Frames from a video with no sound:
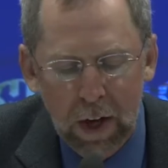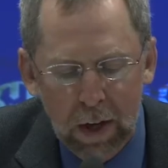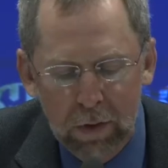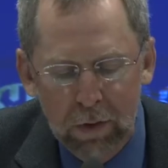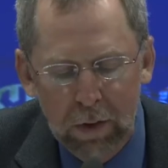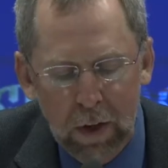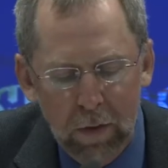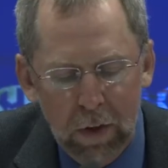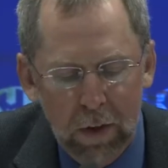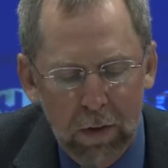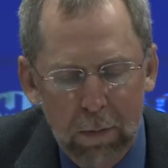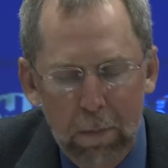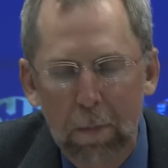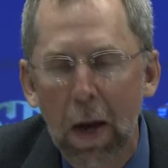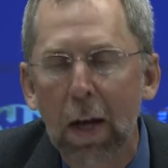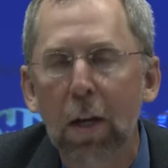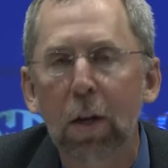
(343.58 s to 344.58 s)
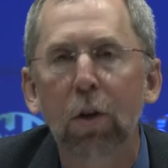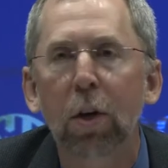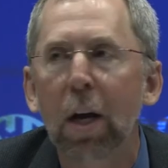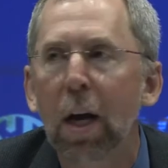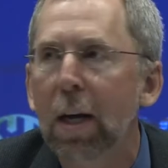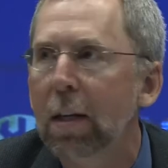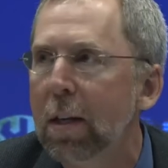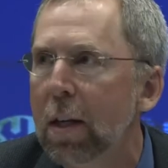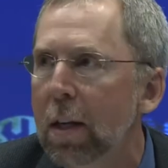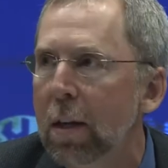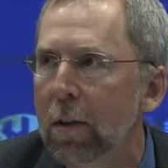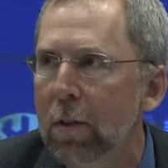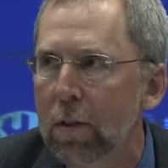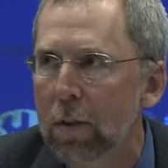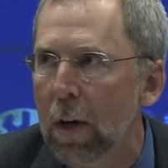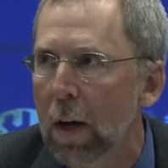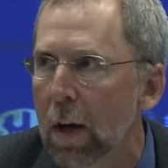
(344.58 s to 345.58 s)
has given us many good
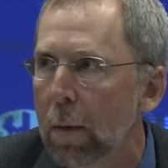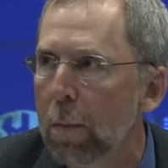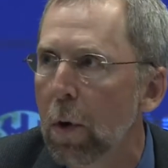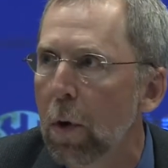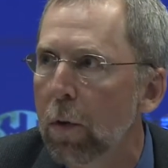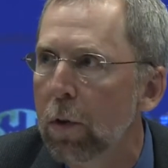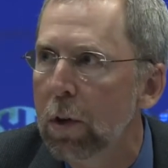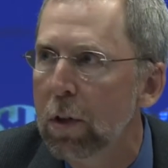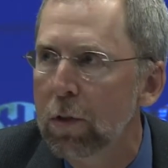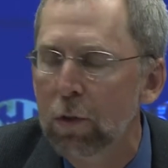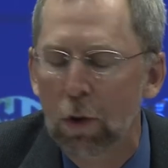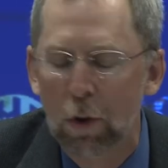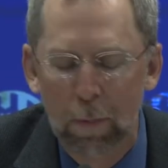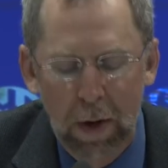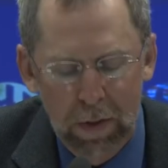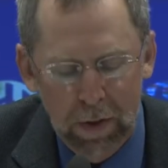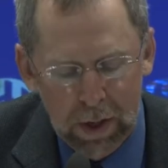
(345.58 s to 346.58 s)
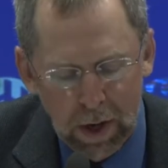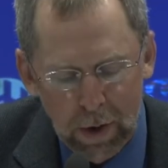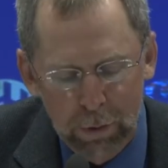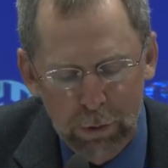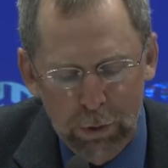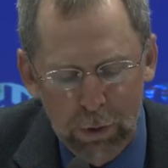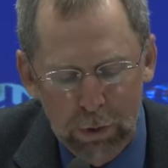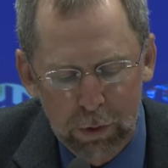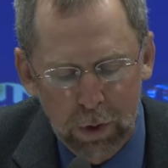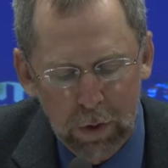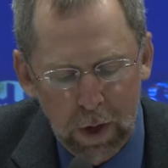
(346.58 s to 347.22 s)
ideas um, over his term on the council. So